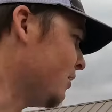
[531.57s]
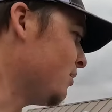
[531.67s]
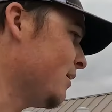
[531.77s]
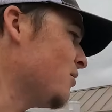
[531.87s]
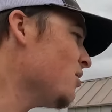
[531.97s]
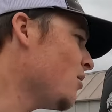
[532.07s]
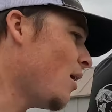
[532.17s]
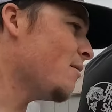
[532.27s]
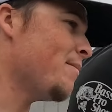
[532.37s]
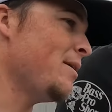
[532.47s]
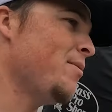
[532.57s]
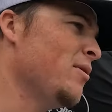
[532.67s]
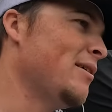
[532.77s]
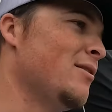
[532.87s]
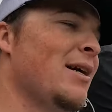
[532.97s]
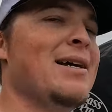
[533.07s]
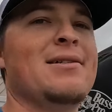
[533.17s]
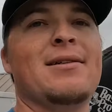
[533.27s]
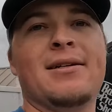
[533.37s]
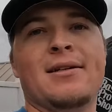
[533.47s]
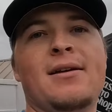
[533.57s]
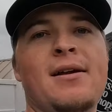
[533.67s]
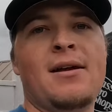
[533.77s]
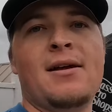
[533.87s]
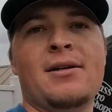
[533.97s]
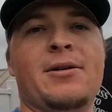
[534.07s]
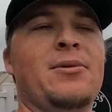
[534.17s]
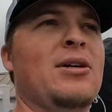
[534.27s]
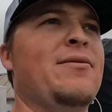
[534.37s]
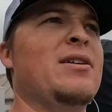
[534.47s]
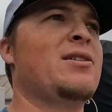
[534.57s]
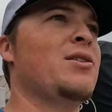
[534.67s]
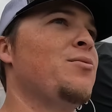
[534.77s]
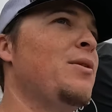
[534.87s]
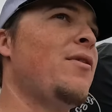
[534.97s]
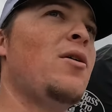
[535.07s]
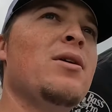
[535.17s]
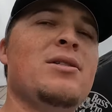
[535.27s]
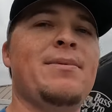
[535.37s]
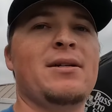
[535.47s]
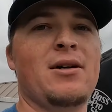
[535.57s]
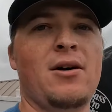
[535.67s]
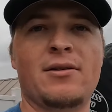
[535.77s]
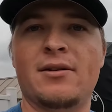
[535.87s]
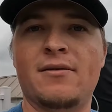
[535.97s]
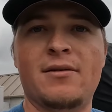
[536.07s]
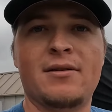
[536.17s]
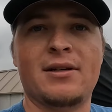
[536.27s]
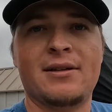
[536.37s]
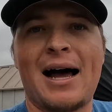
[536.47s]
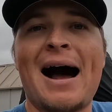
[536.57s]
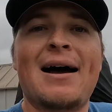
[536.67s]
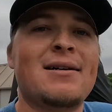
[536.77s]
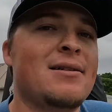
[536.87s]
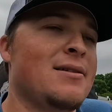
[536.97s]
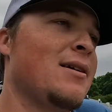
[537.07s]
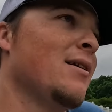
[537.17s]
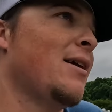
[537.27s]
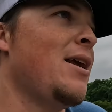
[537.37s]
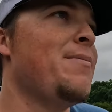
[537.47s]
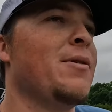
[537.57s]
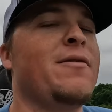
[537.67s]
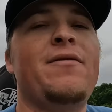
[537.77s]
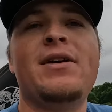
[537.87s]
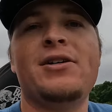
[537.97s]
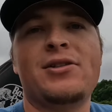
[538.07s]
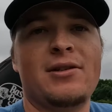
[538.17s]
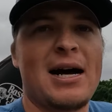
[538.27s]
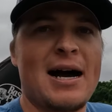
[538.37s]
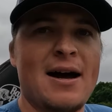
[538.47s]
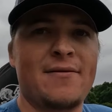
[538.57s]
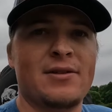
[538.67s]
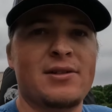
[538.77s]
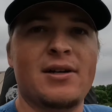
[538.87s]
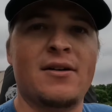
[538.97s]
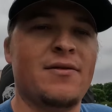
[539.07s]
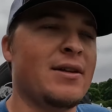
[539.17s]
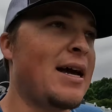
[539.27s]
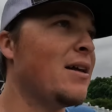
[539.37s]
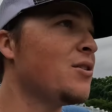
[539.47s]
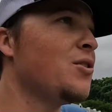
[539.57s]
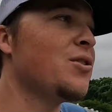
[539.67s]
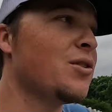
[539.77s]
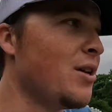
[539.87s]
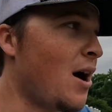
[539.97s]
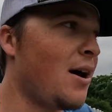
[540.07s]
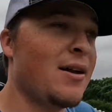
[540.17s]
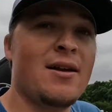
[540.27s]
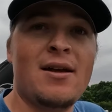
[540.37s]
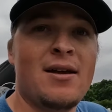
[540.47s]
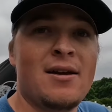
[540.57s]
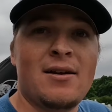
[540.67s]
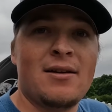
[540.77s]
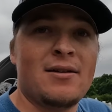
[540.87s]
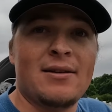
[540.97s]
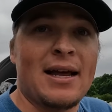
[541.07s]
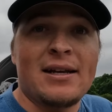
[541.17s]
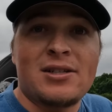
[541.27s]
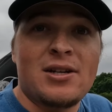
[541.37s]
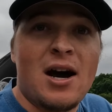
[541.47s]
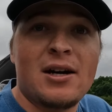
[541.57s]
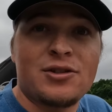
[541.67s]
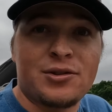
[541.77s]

So there's a lot of people that are hesitant to believe this, because we've always been taught that ice is going to keep your fish alive and stuff, and that's not